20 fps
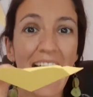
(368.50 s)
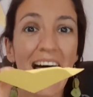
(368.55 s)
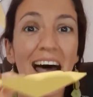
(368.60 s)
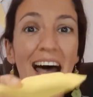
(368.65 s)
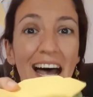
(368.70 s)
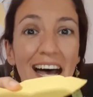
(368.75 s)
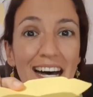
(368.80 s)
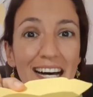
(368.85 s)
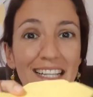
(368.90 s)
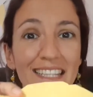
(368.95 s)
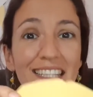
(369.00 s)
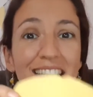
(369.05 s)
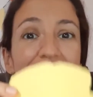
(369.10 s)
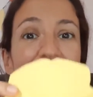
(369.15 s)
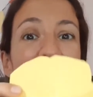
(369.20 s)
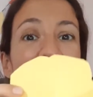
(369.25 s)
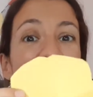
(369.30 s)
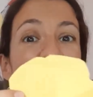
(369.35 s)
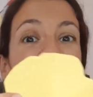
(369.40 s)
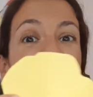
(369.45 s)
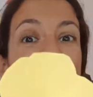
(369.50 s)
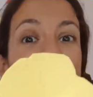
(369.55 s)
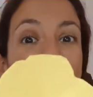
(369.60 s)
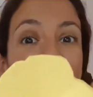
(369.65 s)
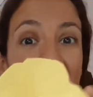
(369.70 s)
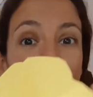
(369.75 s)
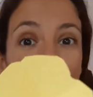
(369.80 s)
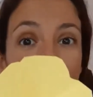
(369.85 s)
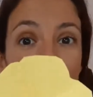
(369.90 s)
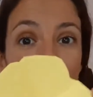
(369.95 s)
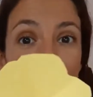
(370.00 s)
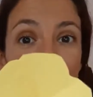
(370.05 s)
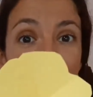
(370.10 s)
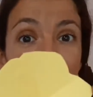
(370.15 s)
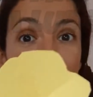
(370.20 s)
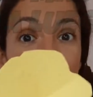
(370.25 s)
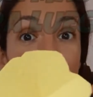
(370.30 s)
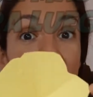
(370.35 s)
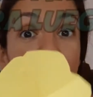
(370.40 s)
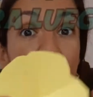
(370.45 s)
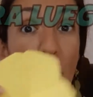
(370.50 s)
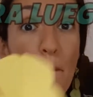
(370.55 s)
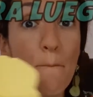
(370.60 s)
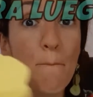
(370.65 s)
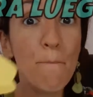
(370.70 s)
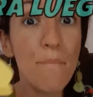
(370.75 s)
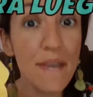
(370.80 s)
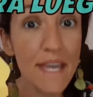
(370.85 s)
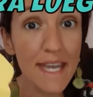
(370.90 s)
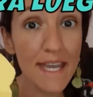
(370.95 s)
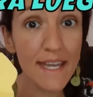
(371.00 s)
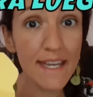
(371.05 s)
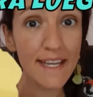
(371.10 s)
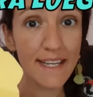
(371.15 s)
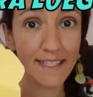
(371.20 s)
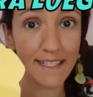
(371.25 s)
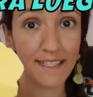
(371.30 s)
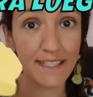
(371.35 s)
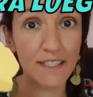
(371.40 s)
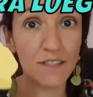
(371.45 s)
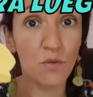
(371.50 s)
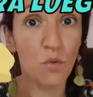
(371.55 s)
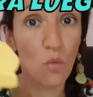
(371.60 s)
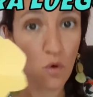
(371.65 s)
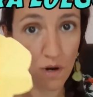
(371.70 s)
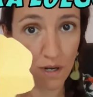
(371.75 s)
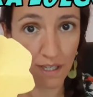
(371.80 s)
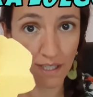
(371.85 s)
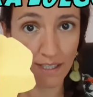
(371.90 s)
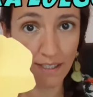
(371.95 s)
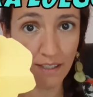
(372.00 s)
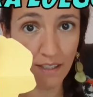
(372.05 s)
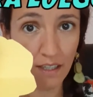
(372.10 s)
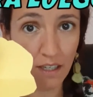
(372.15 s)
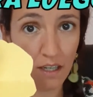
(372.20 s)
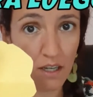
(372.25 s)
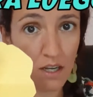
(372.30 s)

and save the biggest one